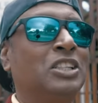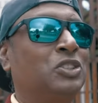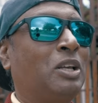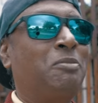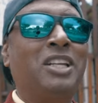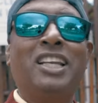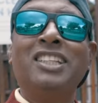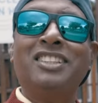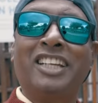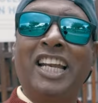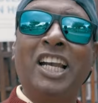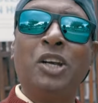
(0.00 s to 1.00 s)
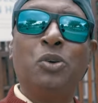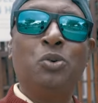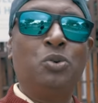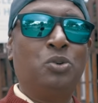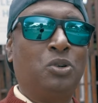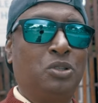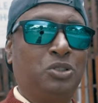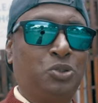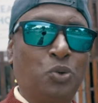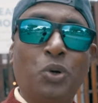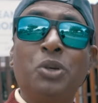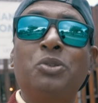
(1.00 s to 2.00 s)
So I am really thrilled to
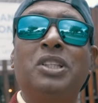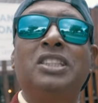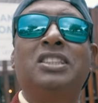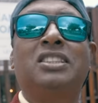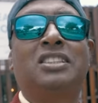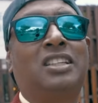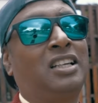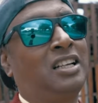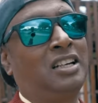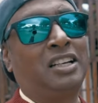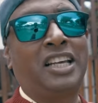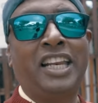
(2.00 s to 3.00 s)
show you this uh,